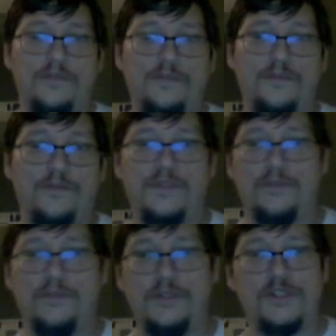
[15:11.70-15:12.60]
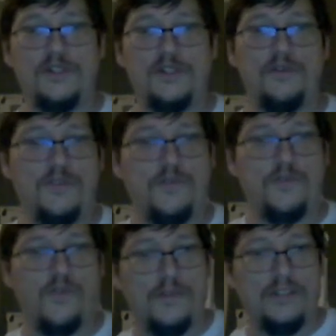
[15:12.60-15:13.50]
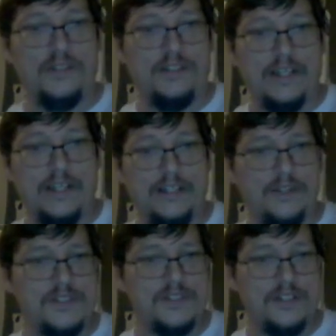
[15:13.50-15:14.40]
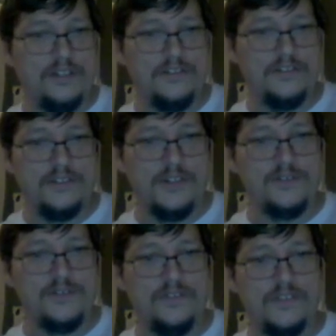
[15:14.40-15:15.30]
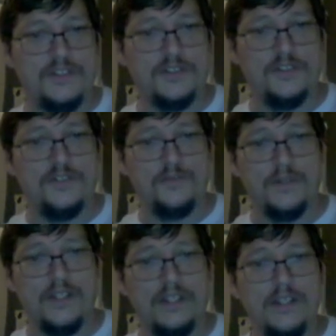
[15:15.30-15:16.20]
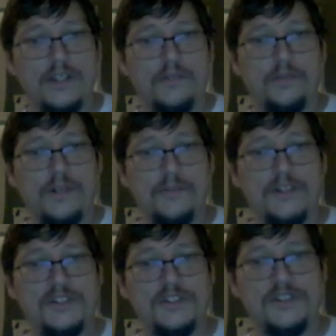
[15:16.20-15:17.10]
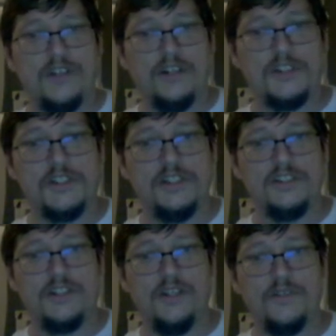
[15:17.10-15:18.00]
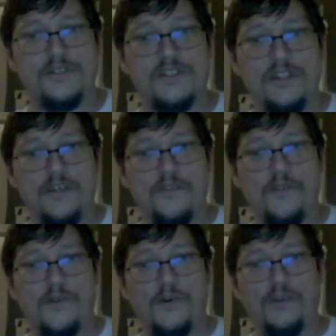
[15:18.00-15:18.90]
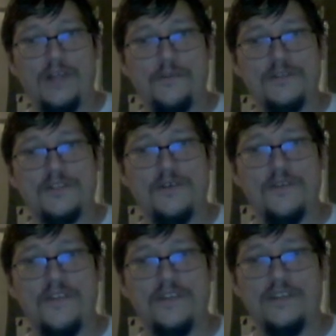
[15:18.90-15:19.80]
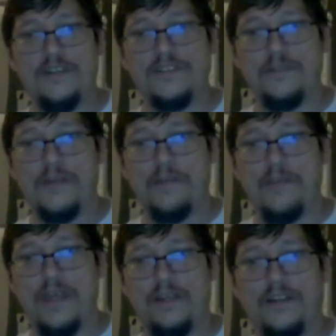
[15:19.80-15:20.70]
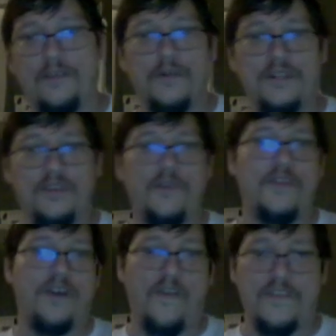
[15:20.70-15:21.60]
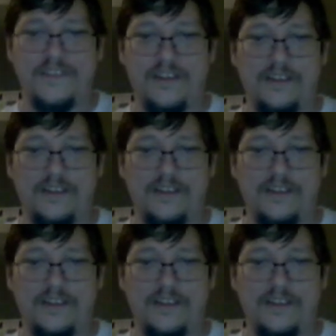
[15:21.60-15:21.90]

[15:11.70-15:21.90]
when your show is so formula like Ghost Hunters or Ghost Adventures, where they pretty much just talk shit to ghosts through the whole episode, and then you hear somebody banging on a window, and then all of a sudden,